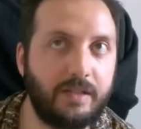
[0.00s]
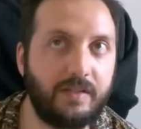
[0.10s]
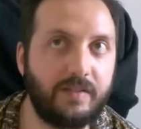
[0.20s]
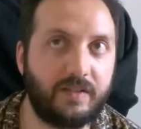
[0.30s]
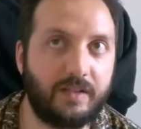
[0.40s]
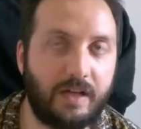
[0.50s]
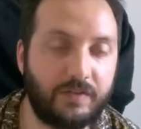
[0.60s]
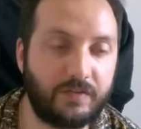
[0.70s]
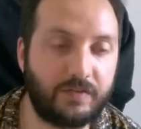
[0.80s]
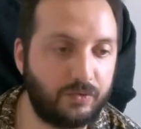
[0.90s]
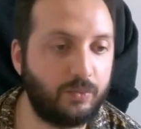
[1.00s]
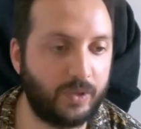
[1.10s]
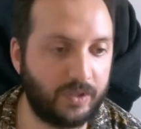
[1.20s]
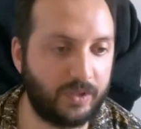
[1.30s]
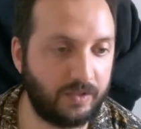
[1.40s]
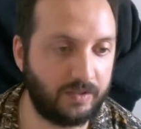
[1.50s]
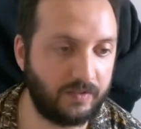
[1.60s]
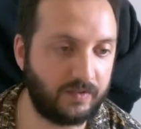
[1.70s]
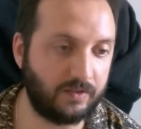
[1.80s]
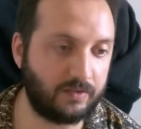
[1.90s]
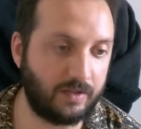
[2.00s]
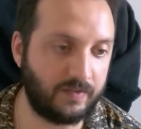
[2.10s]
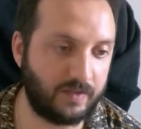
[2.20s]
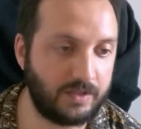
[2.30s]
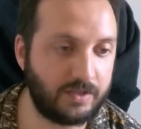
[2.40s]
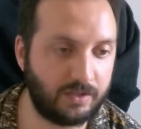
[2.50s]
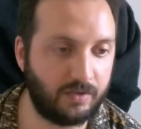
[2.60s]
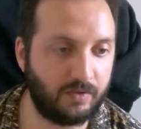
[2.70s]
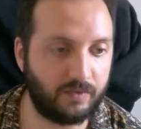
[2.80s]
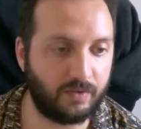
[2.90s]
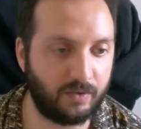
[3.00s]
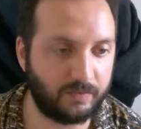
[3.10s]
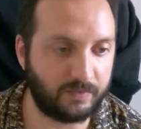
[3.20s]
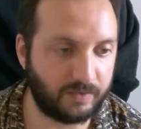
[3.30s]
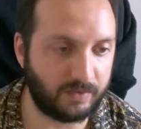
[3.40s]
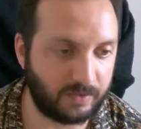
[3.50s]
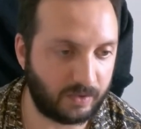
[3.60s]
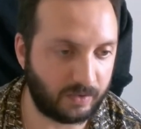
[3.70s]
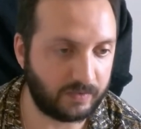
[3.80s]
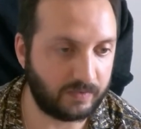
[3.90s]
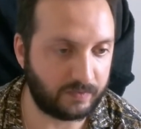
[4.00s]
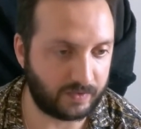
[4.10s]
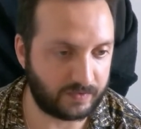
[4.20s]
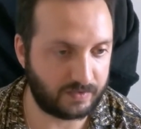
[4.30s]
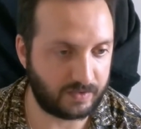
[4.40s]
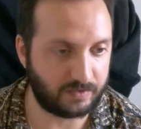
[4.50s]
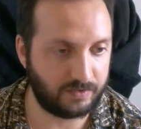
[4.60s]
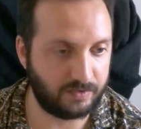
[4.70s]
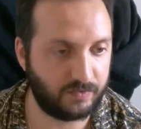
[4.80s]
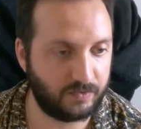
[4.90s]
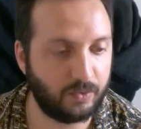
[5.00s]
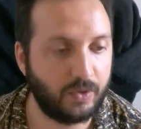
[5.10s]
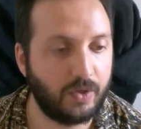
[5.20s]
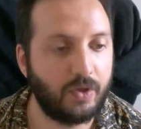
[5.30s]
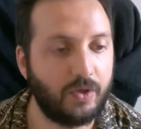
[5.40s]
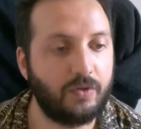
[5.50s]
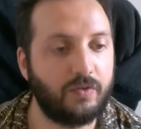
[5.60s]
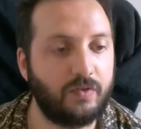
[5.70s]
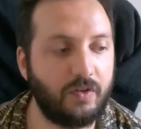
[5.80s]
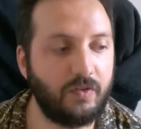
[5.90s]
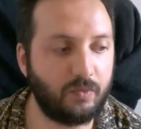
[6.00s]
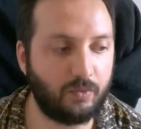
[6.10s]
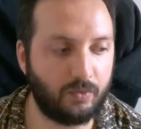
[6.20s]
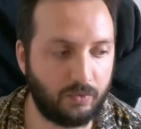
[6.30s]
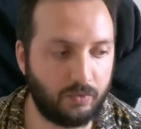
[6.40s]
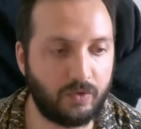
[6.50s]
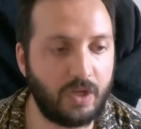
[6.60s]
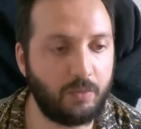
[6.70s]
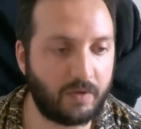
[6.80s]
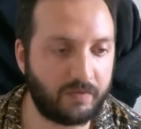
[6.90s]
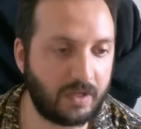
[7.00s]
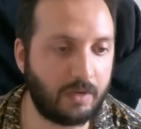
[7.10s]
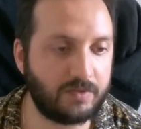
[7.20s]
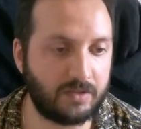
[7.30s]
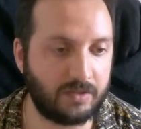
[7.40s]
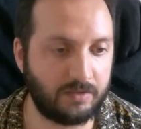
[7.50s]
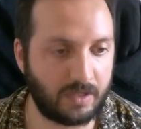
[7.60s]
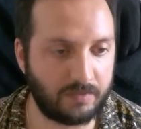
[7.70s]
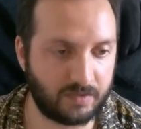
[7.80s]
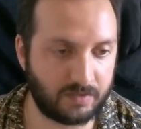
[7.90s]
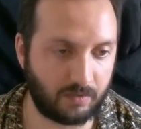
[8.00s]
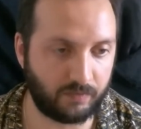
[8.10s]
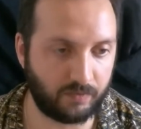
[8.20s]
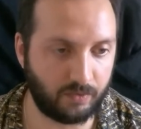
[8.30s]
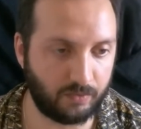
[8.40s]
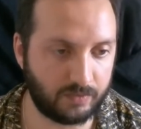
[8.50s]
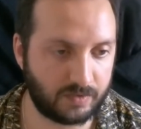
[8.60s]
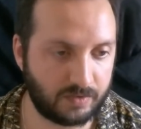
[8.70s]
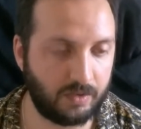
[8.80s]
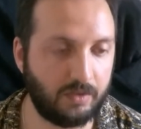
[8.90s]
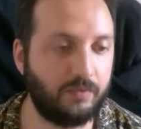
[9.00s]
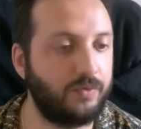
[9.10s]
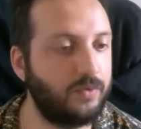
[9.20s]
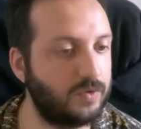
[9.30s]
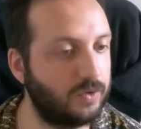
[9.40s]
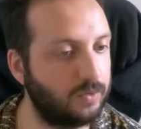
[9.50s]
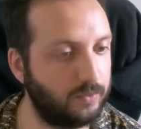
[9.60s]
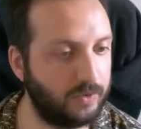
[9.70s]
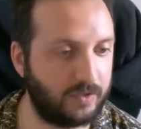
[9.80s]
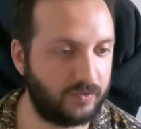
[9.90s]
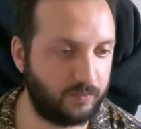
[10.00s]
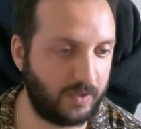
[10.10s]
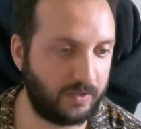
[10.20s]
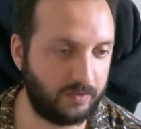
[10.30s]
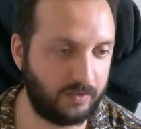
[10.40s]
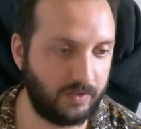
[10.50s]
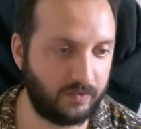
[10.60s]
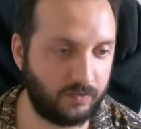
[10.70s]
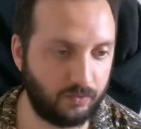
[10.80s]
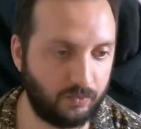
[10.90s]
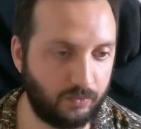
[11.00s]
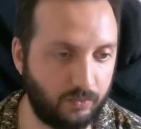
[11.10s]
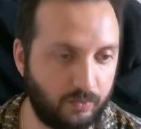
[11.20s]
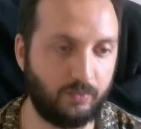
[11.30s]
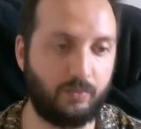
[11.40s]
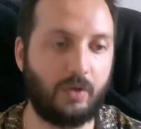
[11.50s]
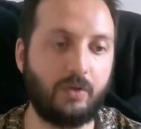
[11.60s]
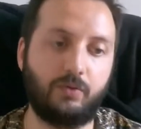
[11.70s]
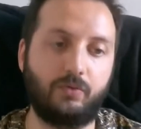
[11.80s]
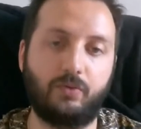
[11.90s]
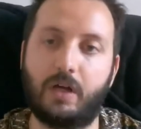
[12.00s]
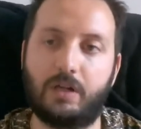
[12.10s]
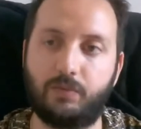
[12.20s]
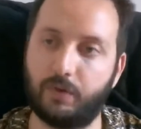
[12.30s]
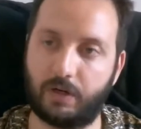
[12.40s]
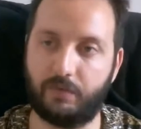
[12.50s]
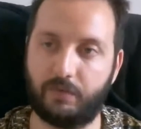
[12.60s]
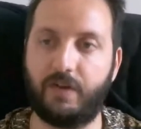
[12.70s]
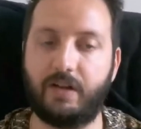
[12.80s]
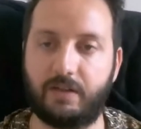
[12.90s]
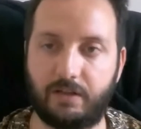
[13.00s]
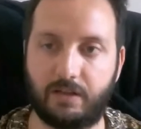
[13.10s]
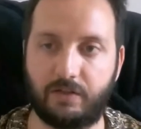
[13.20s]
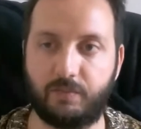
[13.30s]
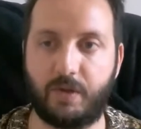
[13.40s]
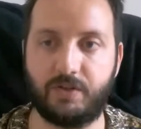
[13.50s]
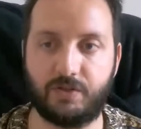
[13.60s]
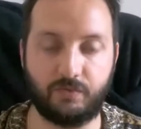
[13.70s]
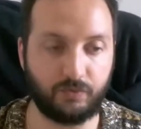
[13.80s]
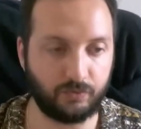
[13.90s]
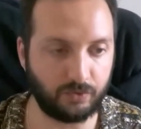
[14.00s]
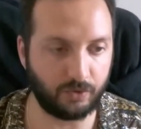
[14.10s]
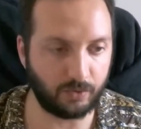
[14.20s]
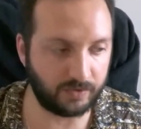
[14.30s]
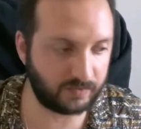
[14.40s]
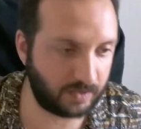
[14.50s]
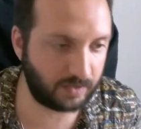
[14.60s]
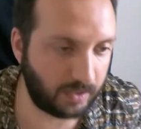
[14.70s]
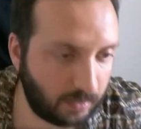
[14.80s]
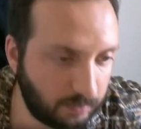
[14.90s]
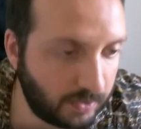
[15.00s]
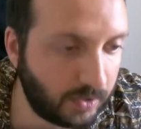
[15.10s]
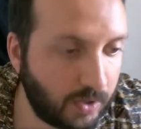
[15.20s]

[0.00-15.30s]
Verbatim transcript: this has to do with the decentralization of, of, uh, of the infrastructure. So since today we have thousands and thousands of nodes, in the future we expect this to, due to network effect and expansion, to grow and scale up.